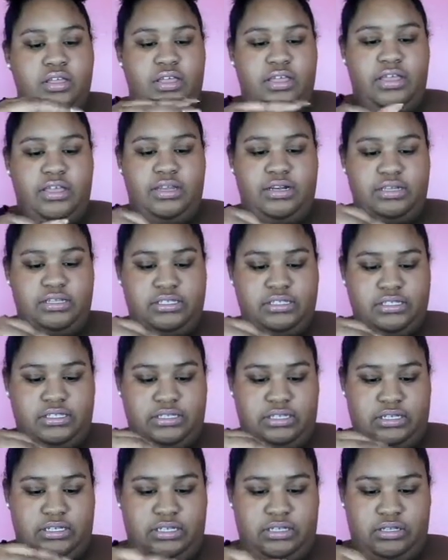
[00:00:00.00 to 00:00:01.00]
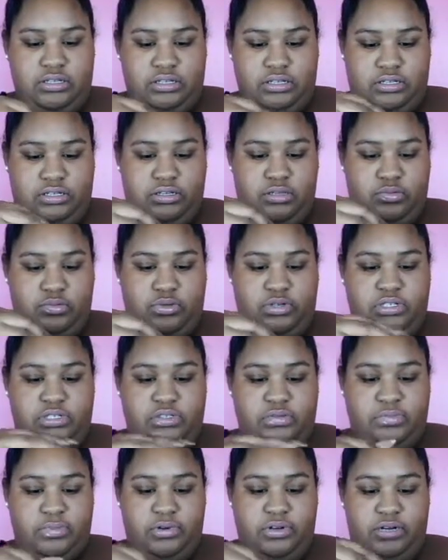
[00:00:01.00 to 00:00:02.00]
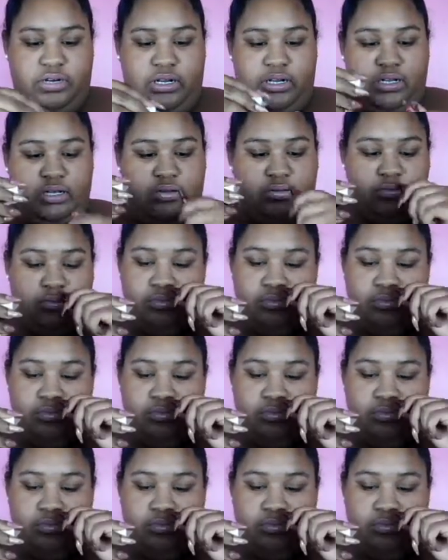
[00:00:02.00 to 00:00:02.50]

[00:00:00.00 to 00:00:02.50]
And let's see what it smells like.